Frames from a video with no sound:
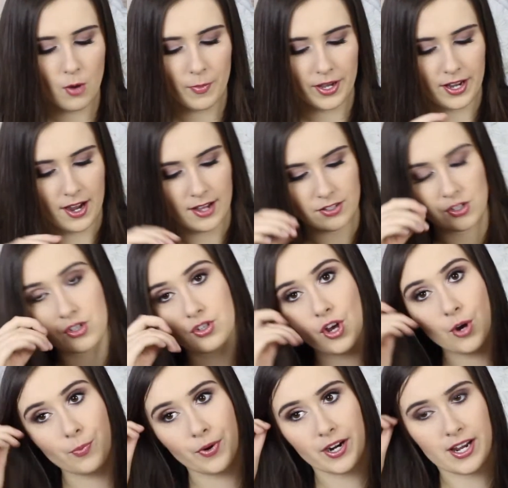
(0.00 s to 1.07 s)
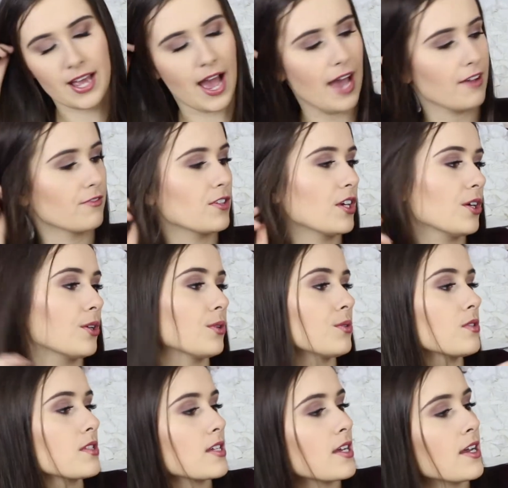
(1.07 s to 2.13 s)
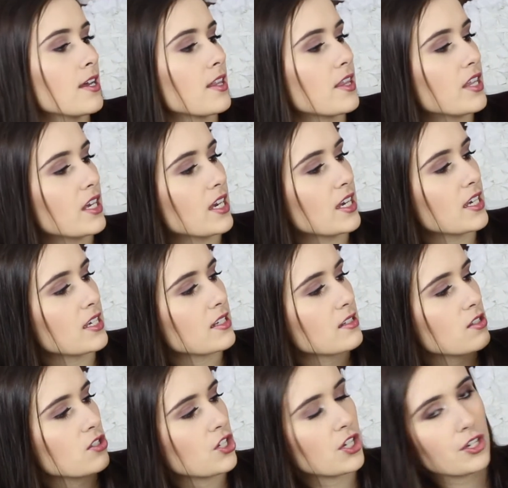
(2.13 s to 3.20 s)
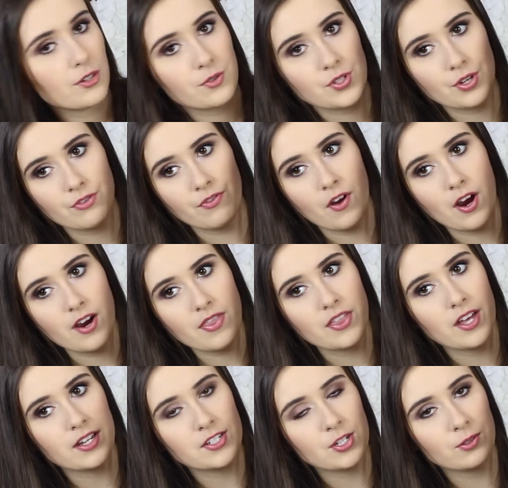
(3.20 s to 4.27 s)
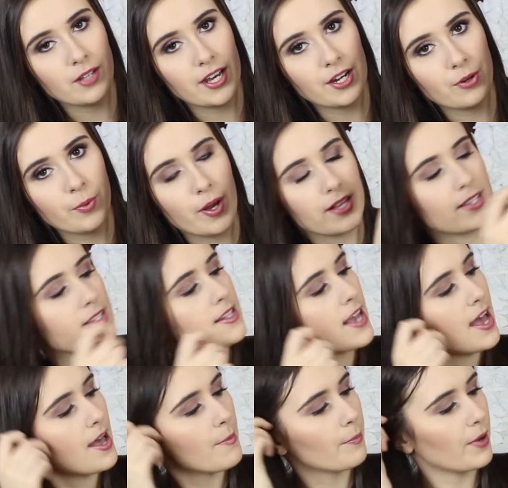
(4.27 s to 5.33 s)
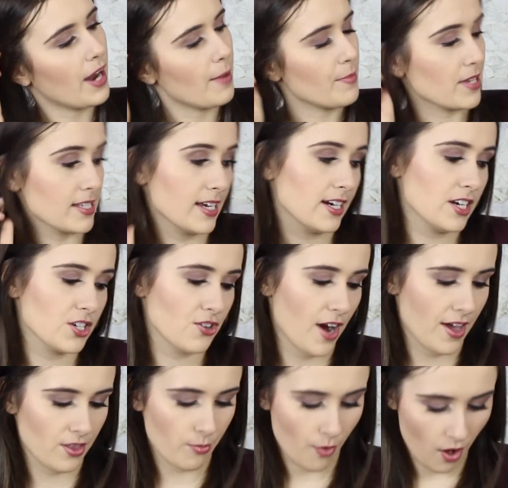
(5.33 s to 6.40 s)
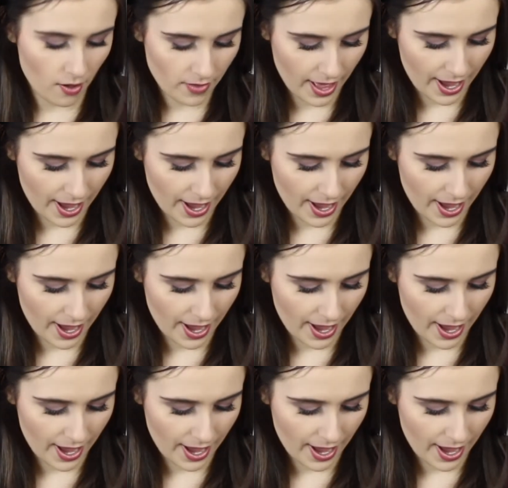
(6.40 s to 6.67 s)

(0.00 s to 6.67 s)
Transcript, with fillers: Oh my god, so pretty. I've used these two so far, the two lighter ones, but I'm excited to try them all